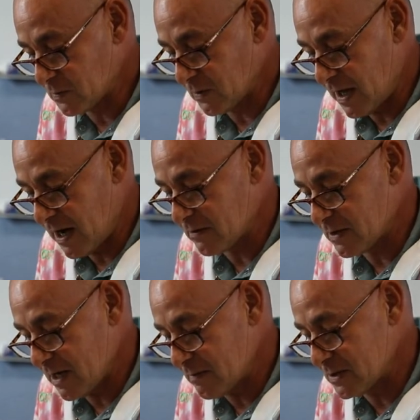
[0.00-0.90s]
without
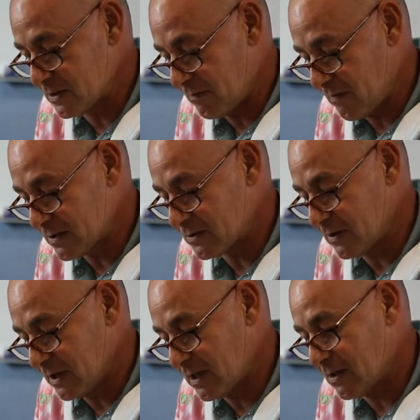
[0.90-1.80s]
damaging the fossil
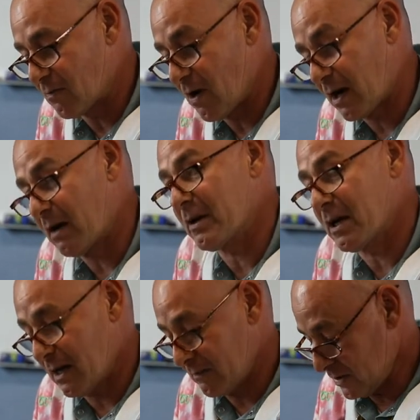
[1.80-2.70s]
hidden in the rock. I'm going
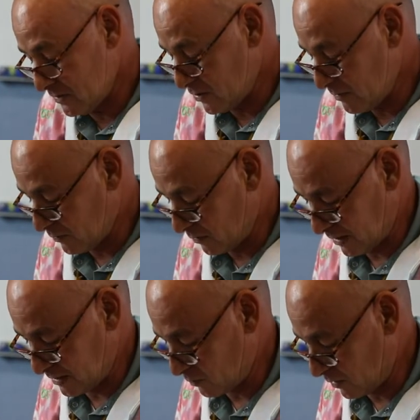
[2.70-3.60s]
to have trouble with
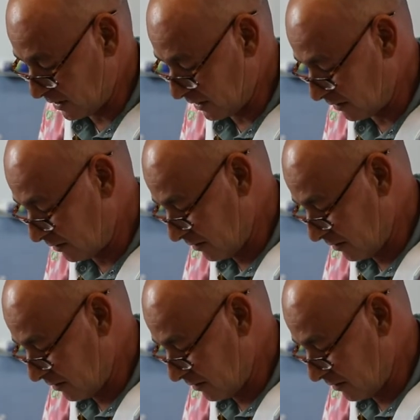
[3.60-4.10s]
this one here.